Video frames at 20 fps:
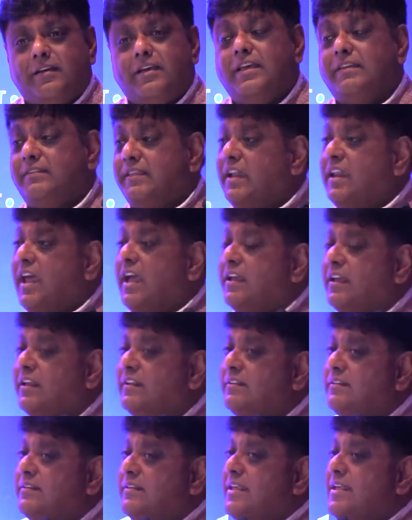is that I
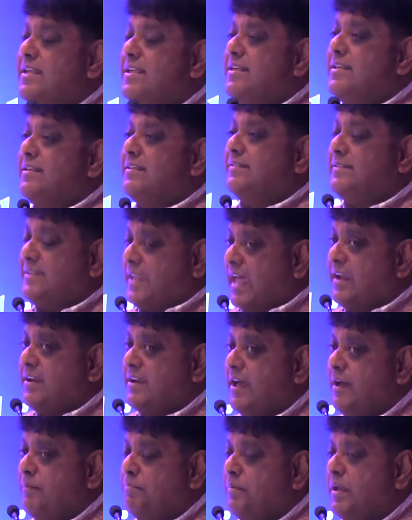can
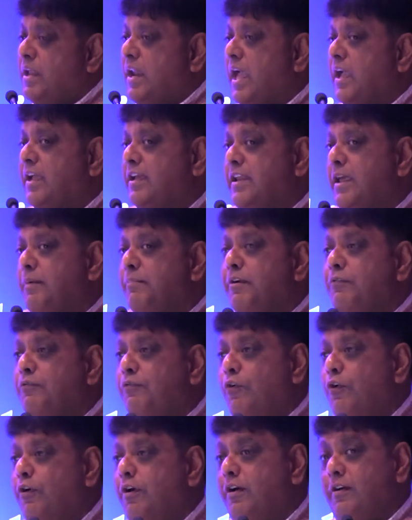stand up in academic
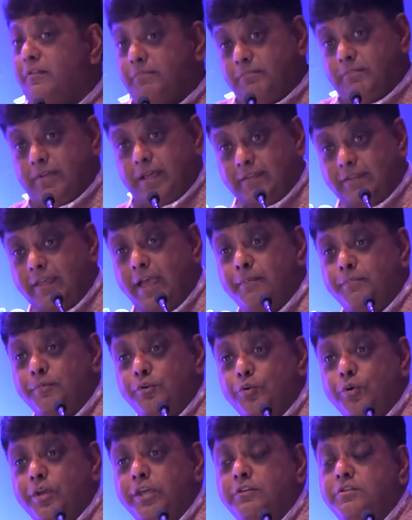fora, as I
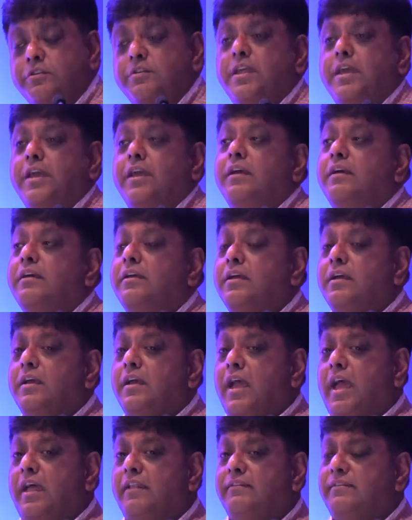am doing today,
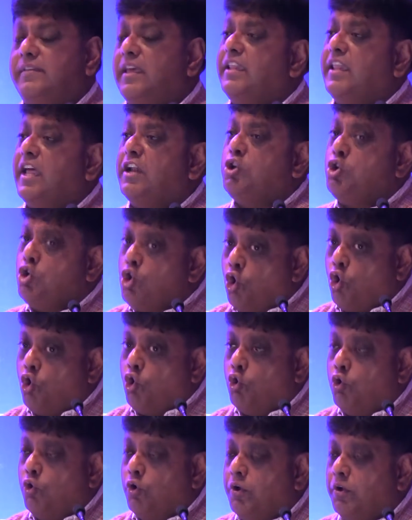and say that
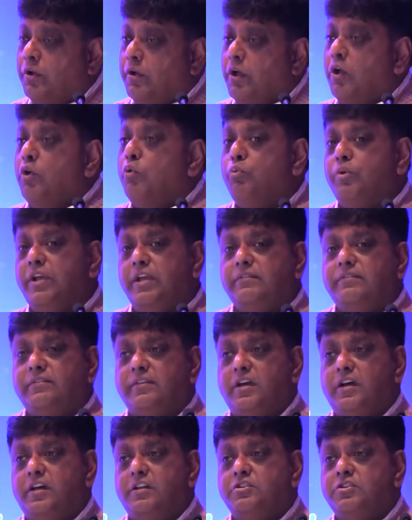no,
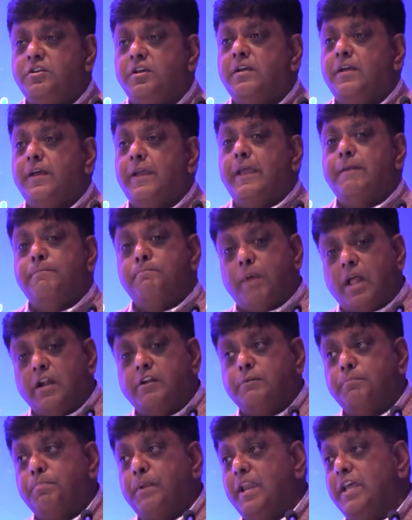research in
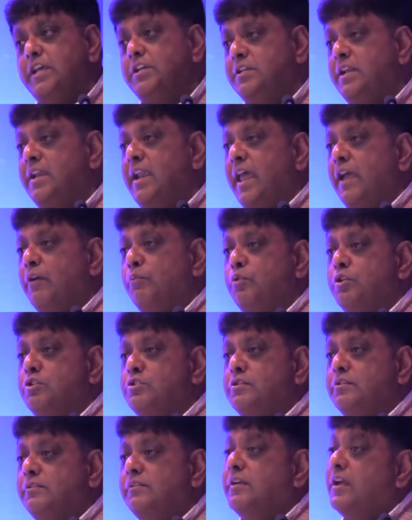multiple Asian
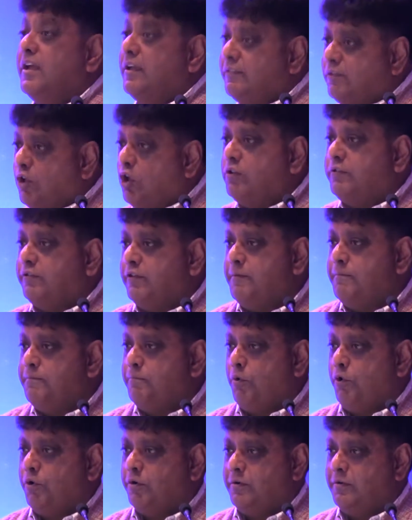languages is also
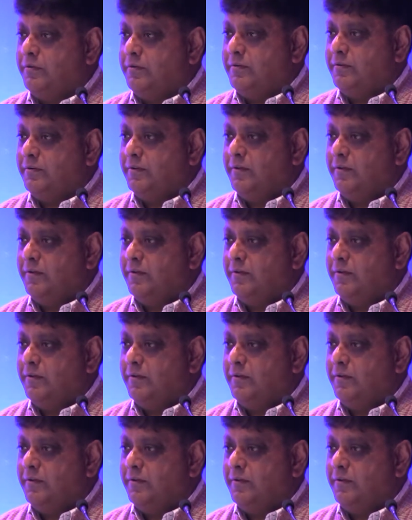important.